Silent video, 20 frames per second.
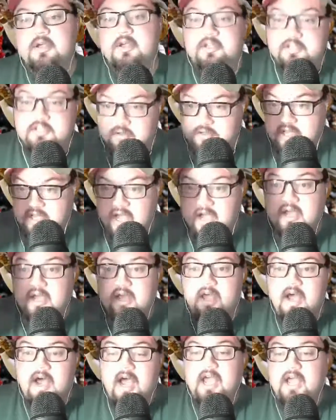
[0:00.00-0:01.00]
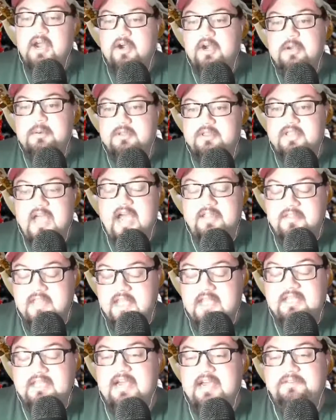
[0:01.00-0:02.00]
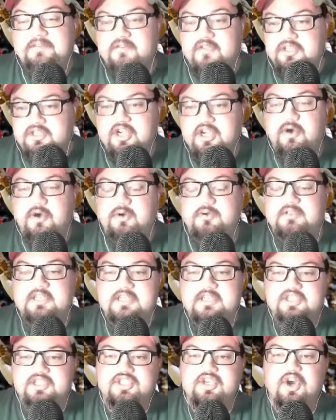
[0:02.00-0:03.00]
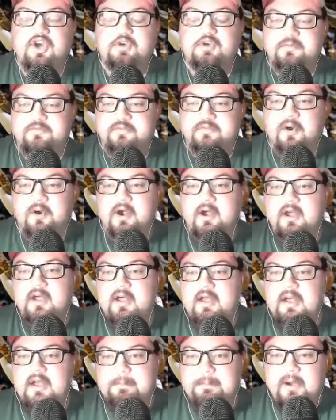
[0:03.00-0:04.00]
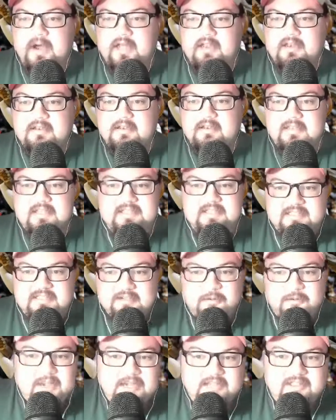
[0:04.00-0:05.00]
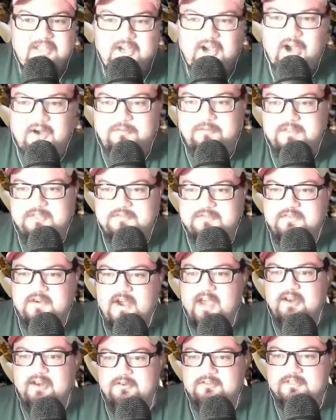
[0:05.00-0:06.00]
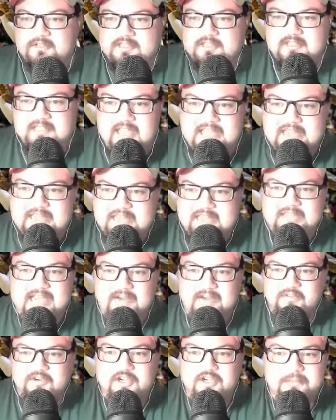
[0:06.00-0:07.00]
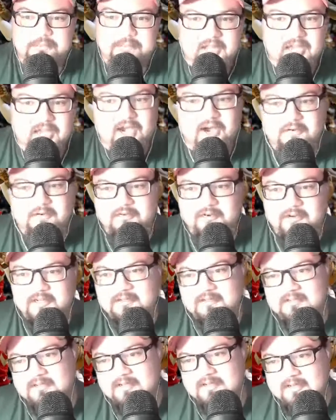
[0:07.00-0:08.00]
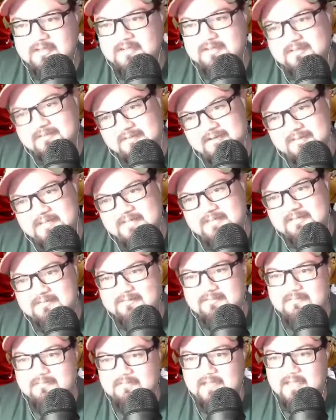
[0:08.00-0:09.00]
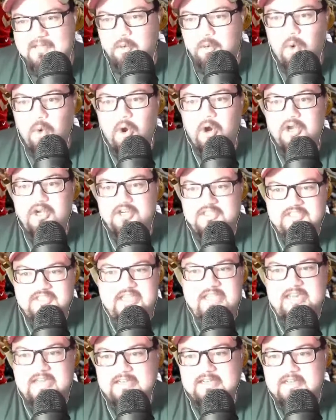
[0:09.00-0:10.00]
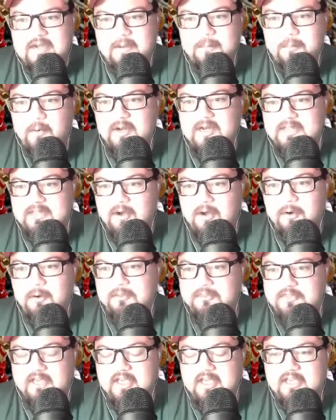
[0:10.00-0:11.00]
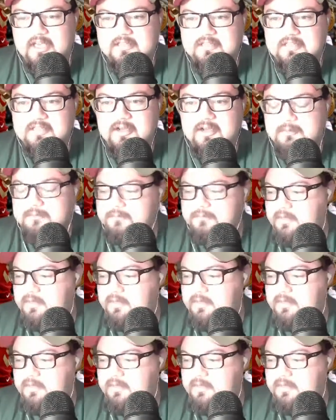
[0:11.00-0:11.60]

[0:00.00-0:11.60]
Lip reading: So, yeah, I agree with that. He definitely choked. He's choked before, but he still made the conference finals. To say he didn't have a good playoff run, I mean, and the Warriors did end up winning the whole thing. So,